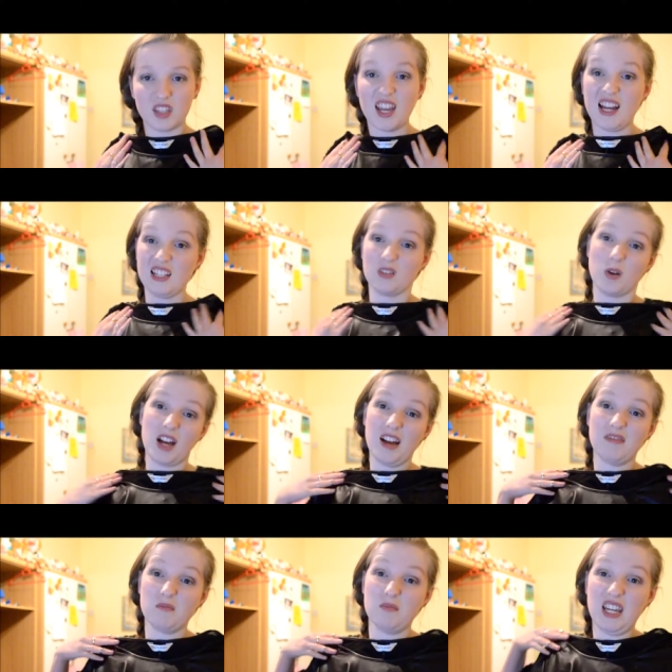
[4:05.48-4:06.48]
Yeah, it's quite
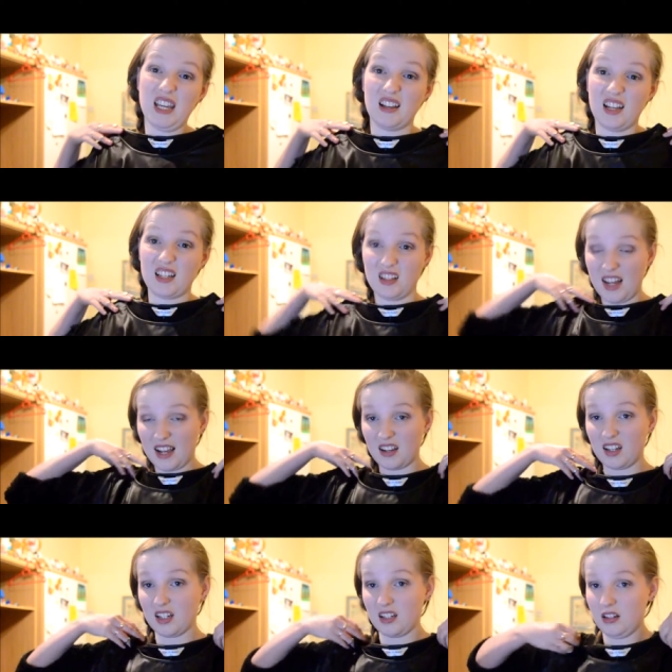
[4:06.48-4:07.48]
high for me, like a
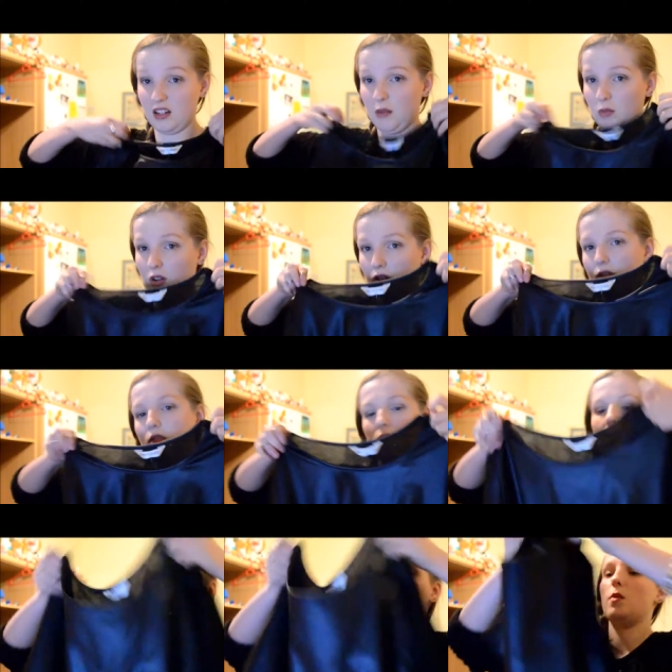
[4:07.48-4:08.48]
neckline, and I'm not
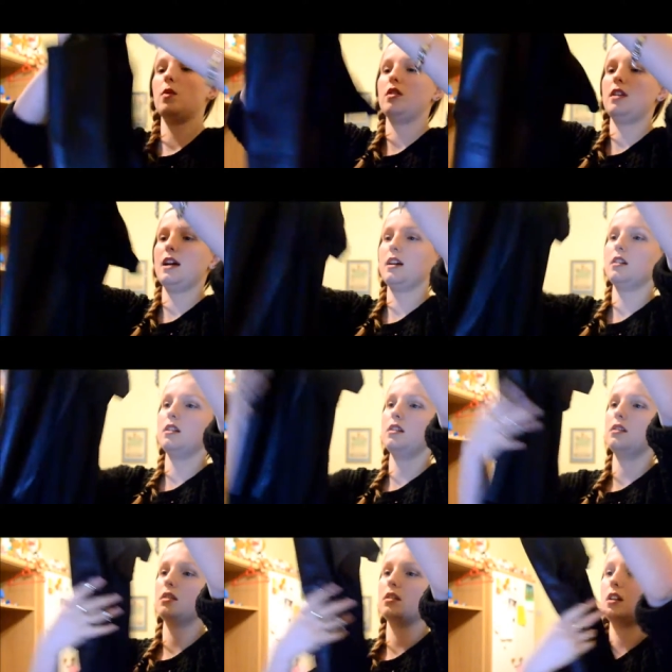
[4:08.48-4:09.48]
a big one on
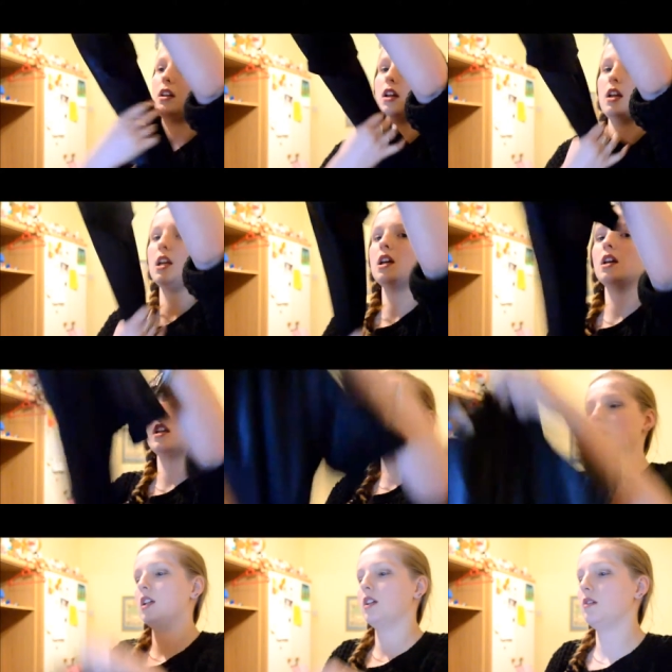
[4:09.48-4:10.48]
necklines.
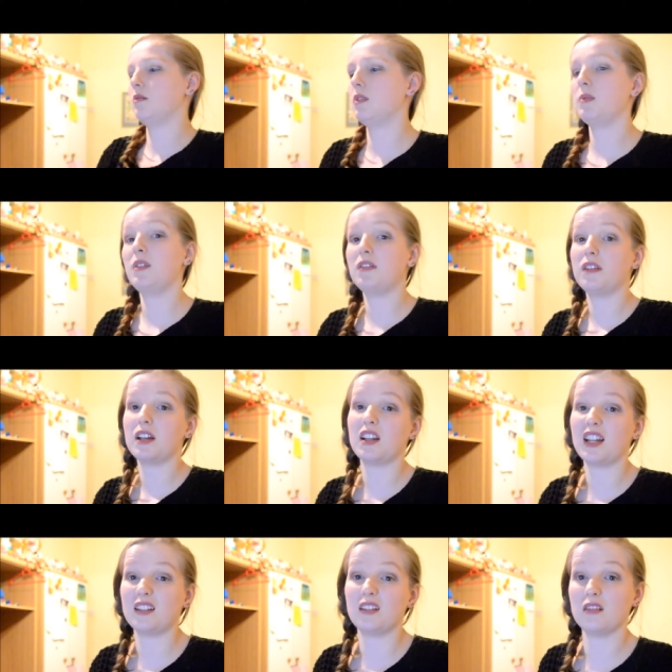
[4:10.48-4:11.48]
Maybe if I can
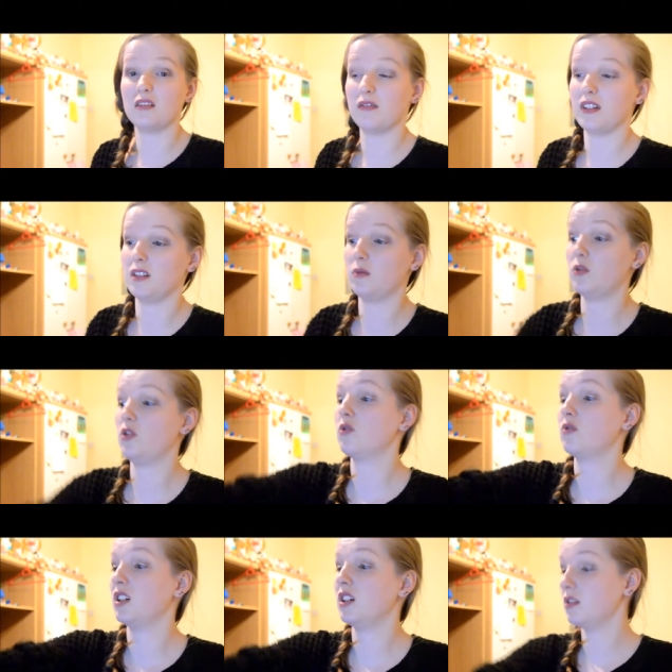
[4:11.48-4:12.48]
get find some
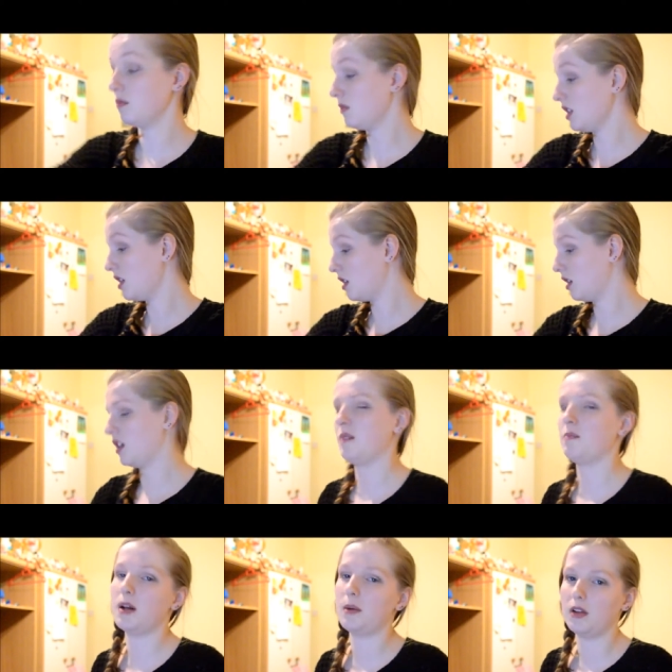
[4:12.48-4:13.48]
jewellery or something.
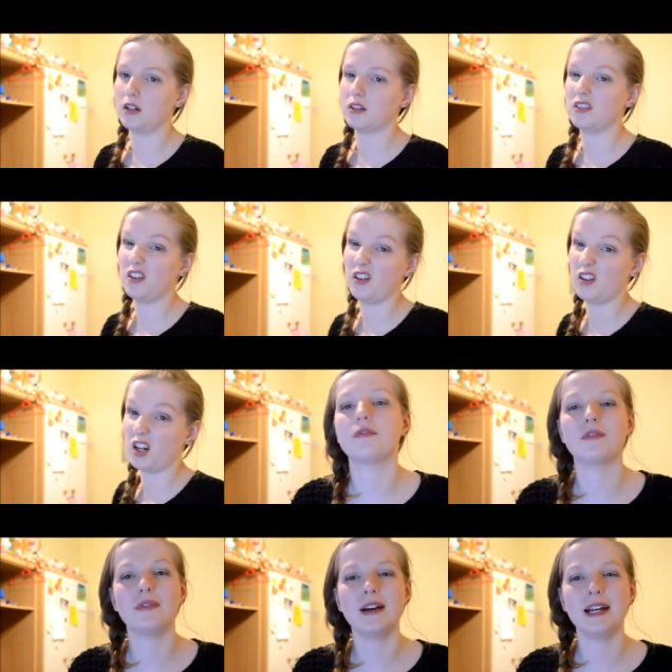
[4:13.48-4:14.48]
I'm babbling, sorry.
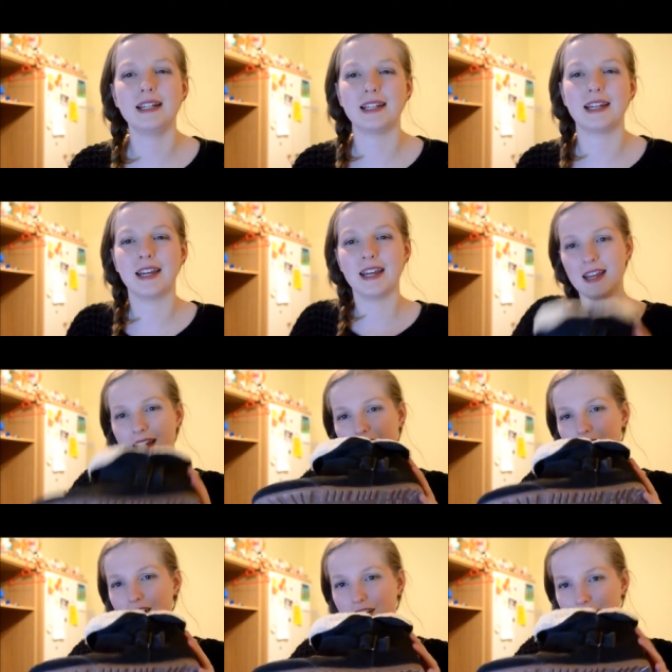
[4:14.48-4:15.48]
Finally,
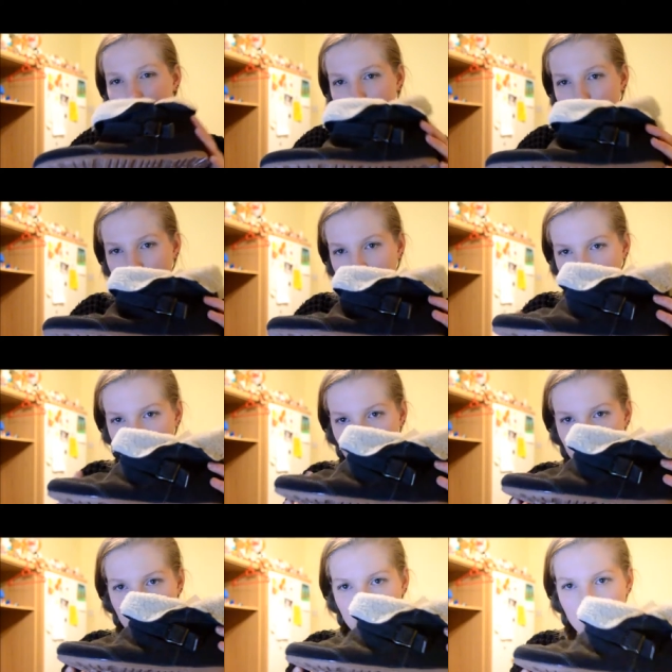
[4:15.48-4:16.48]
I got these little boots.
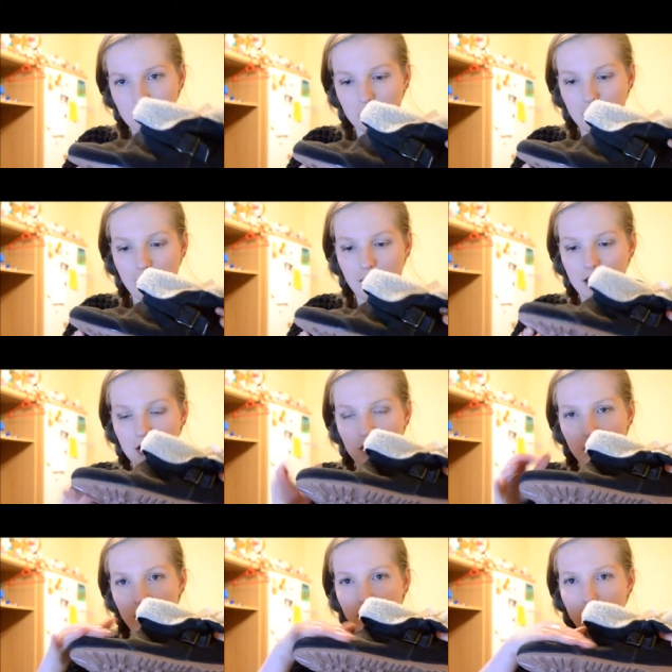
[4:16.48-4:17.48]
They're like
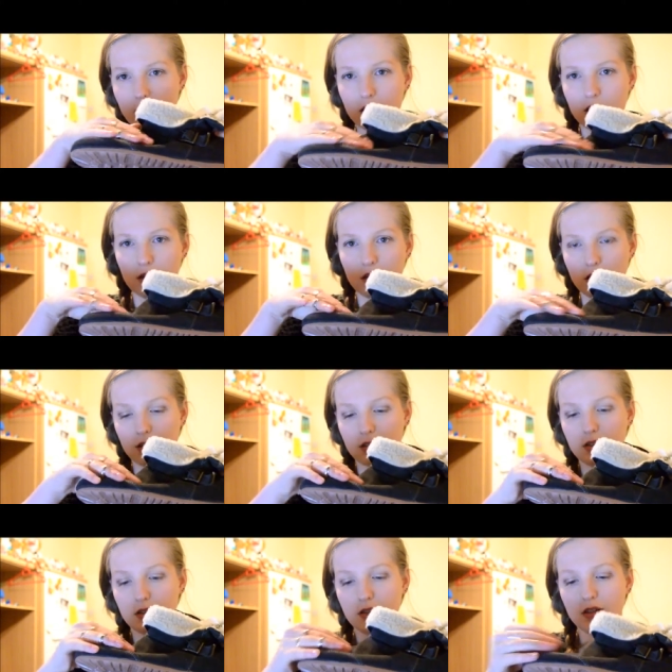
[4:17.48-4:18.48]
grey, like
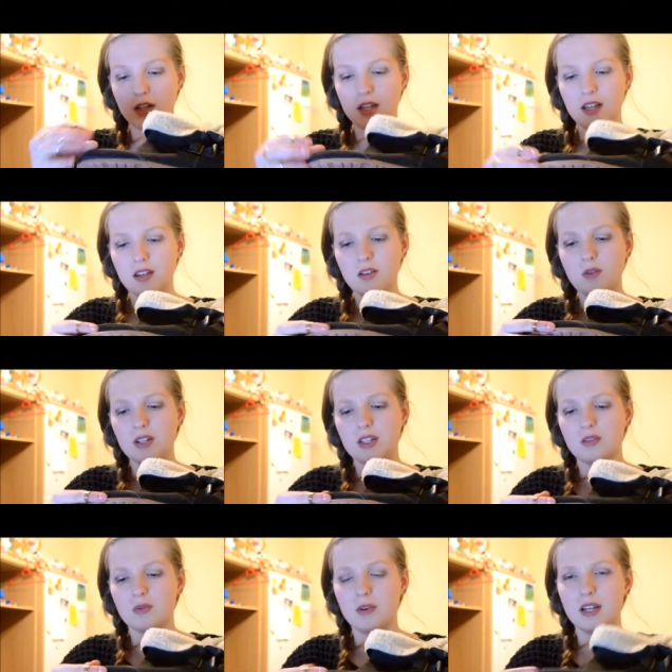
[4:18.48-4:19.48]
not quite
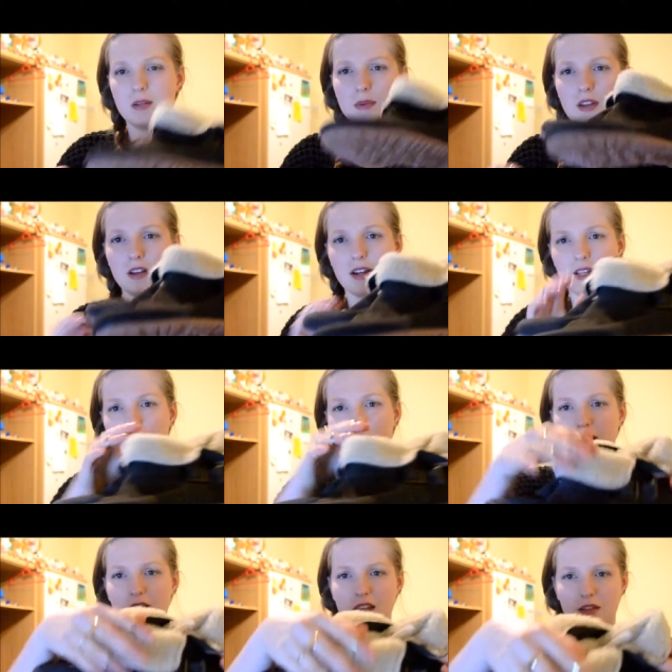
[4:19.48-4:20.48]
suede, but they're nice,
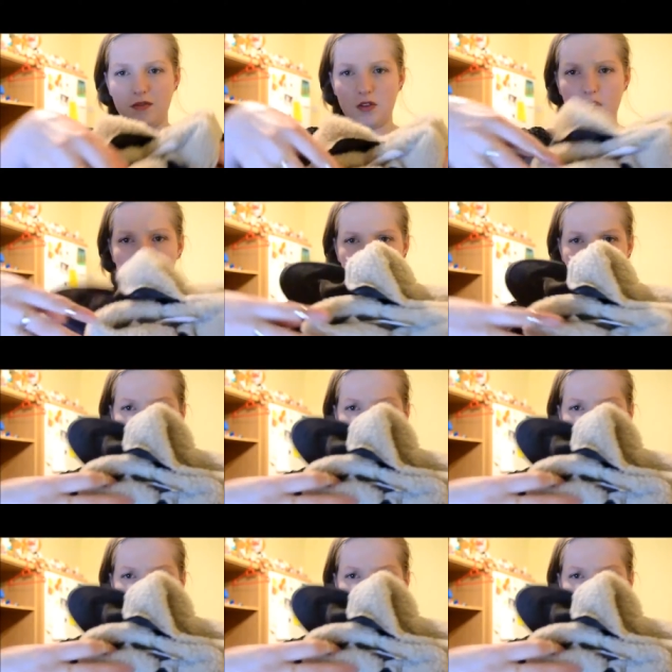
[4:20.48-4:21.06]
and they've got